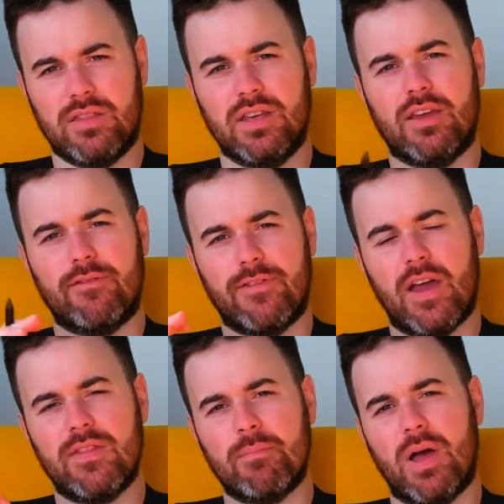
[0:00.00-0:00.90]
I think they've
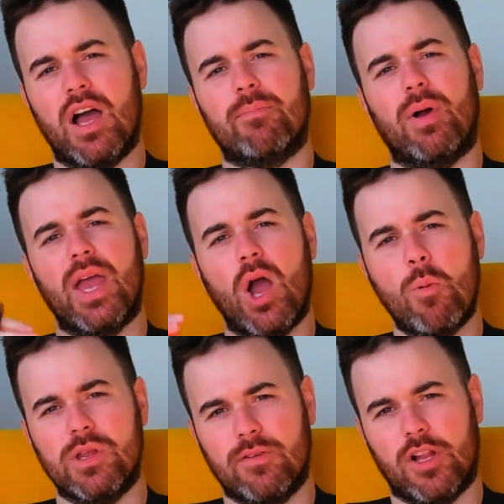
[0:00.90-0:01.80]
found their mark by
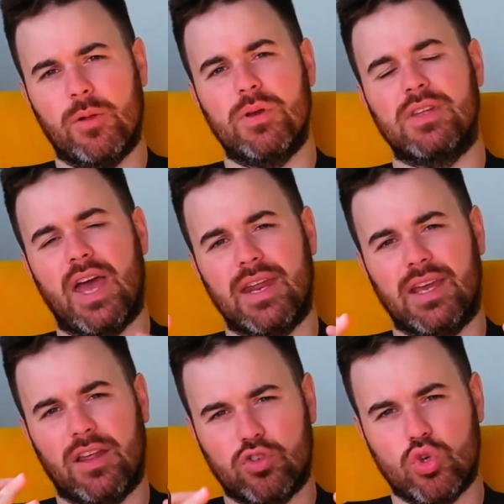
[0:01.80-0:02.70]
helping developers and adding
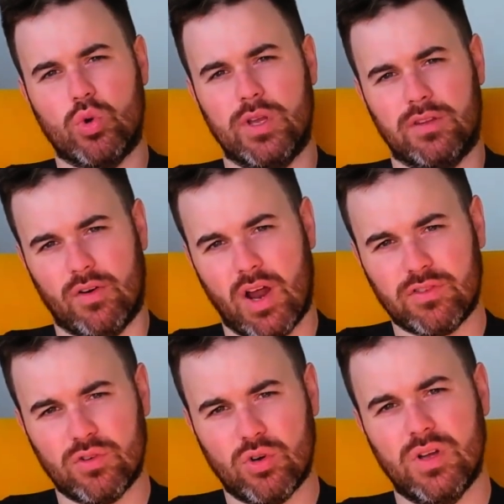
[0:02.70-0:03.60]
another toolkit to their
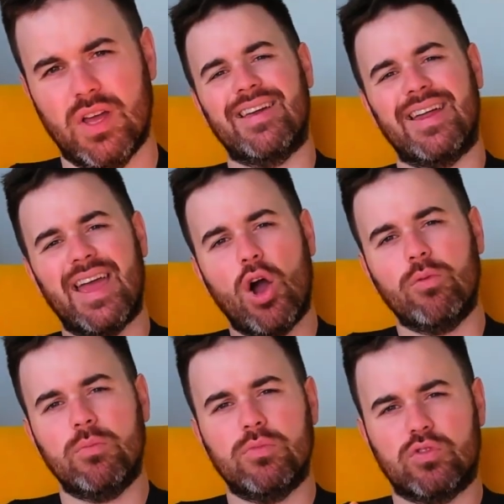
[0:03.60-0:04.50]
arsenal, and they're going to
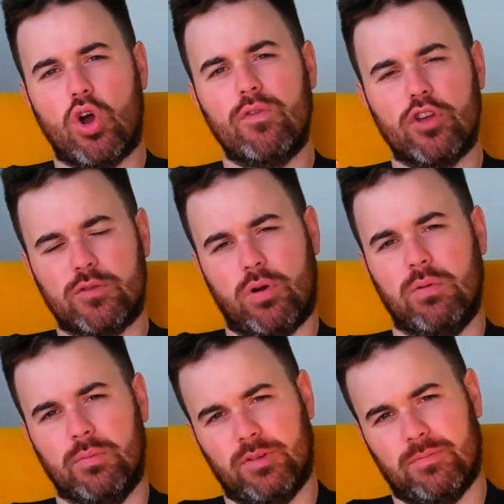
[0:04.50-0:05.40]
help them solve those
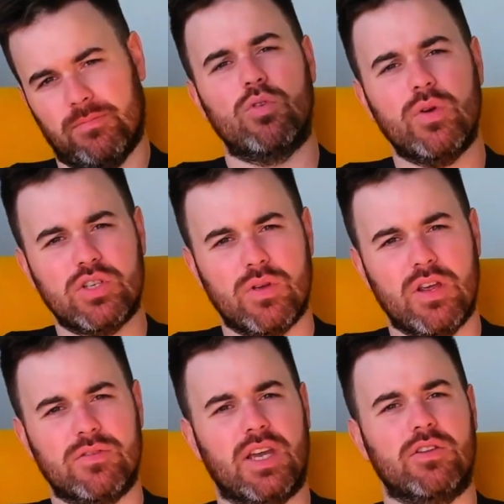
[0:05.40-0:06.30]
problems. The real issue
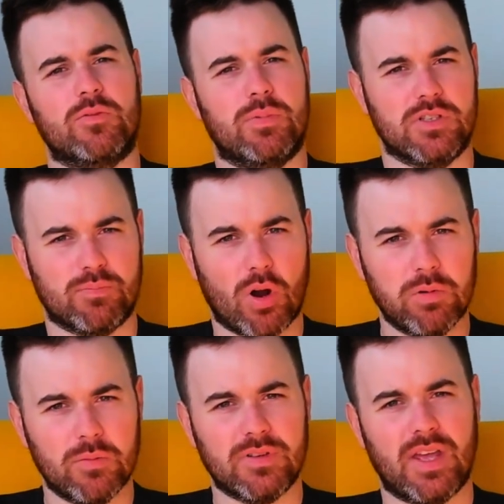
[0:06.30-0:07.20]
here is taking those business
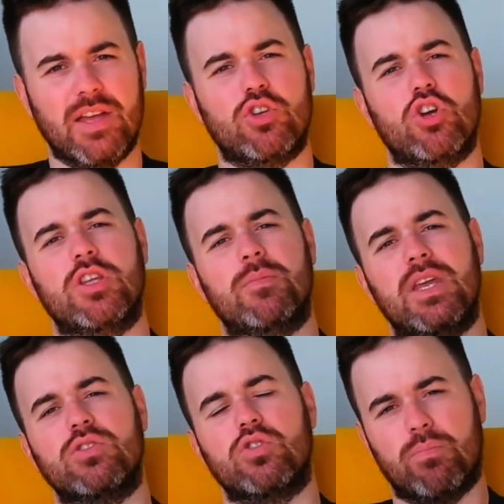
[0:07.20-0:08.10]
problems and turning them
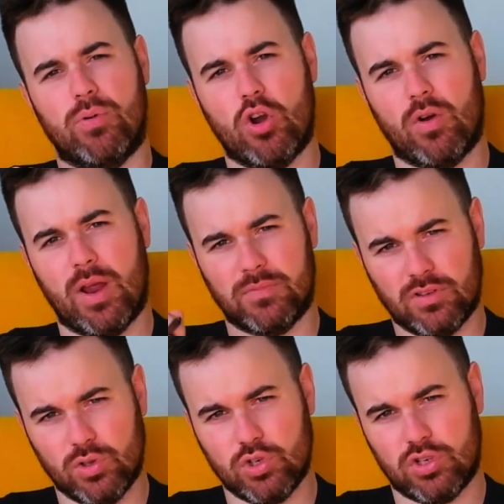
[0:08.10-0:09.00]
into program
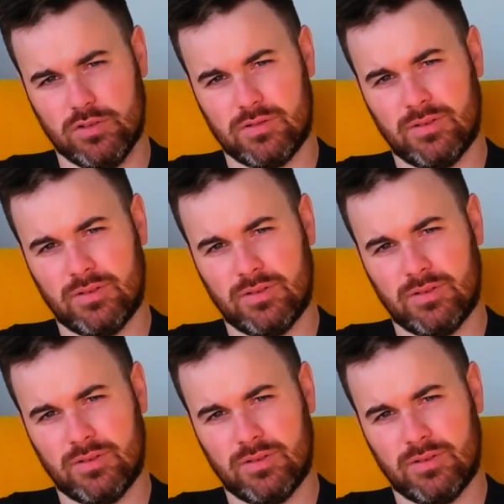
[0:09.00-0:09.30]
solutions.